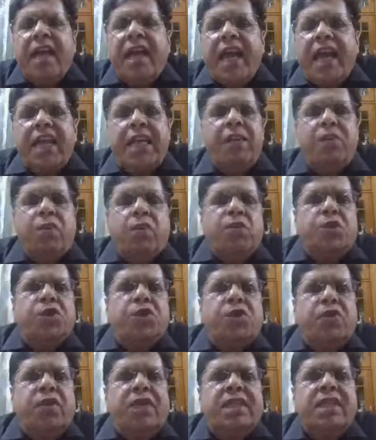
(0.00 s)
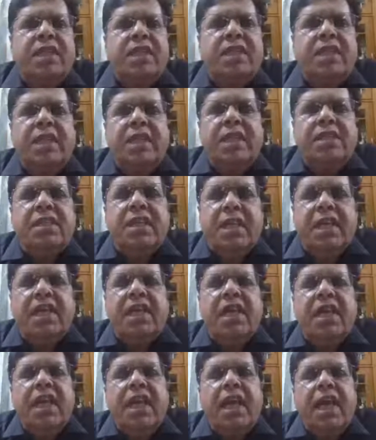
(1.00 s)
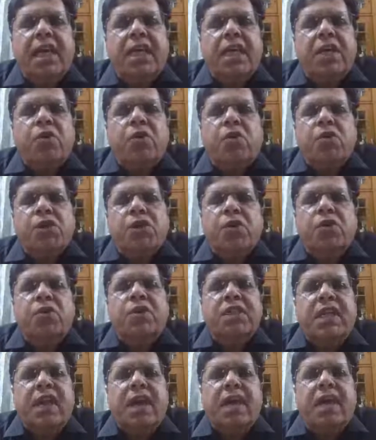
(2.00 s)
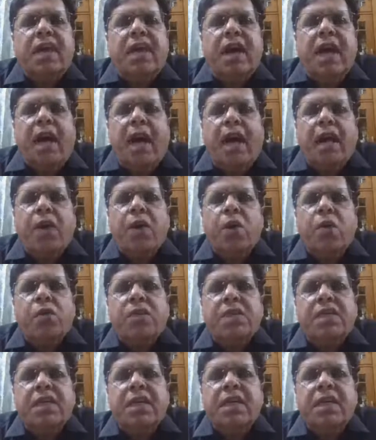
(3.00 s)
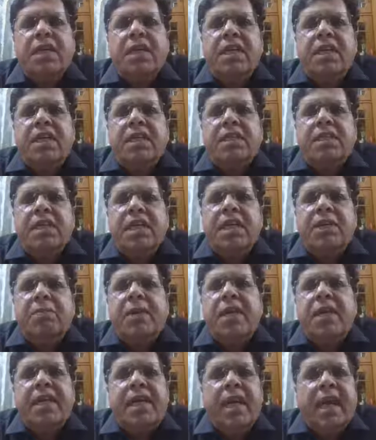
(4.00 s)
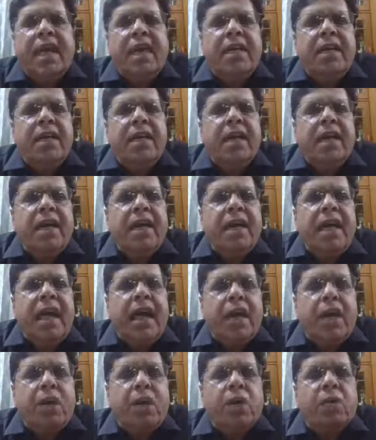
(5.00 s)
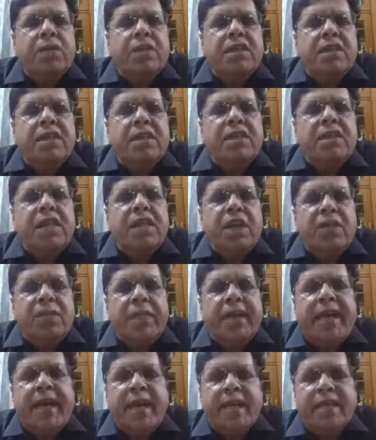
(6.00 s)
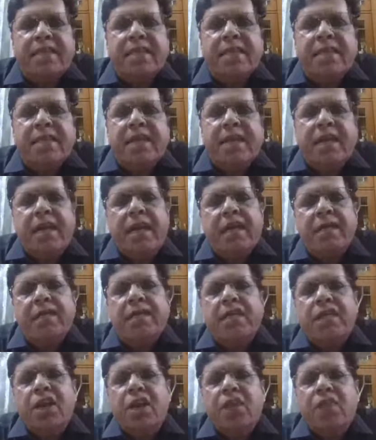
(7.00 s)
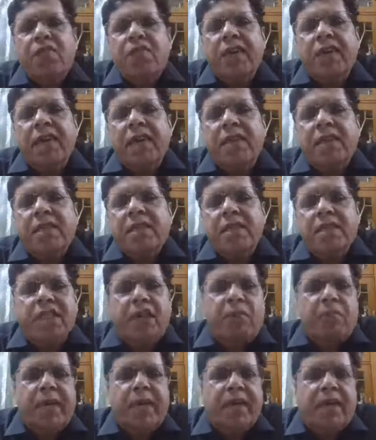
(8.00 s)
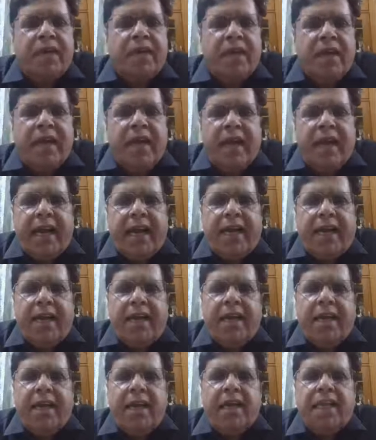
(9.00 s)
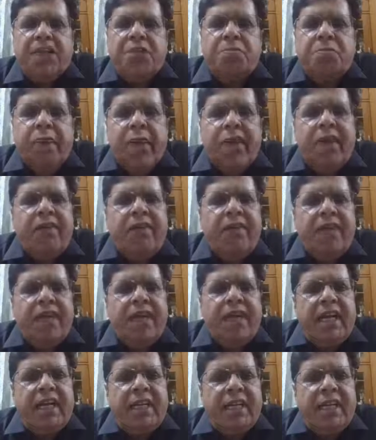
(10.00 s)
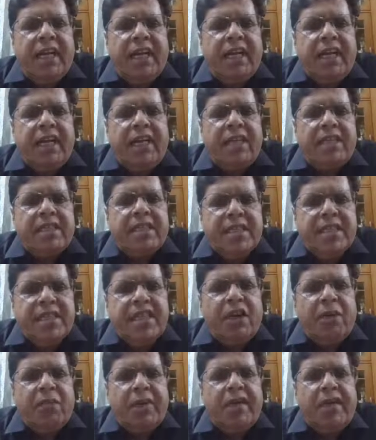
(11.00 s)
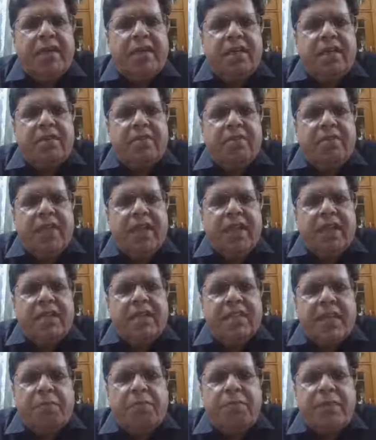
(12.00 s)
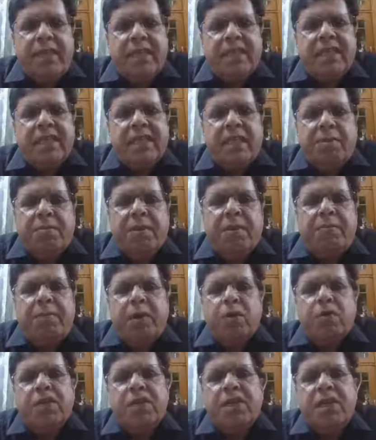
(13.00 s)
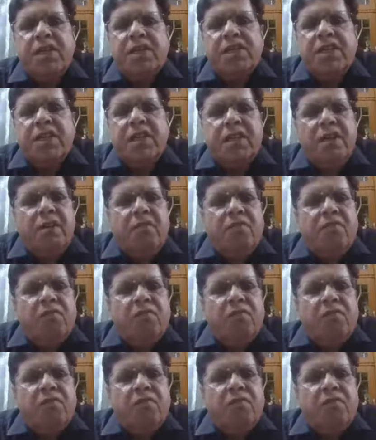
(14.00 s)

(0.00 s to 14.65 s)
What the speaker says: active constituents, and these three active constituents are hydroxycinnamaldehyde and hydroxycinnamic acid, and the third one is cinnamate. And it is believed that cinnamate suppresses lipid peroxidation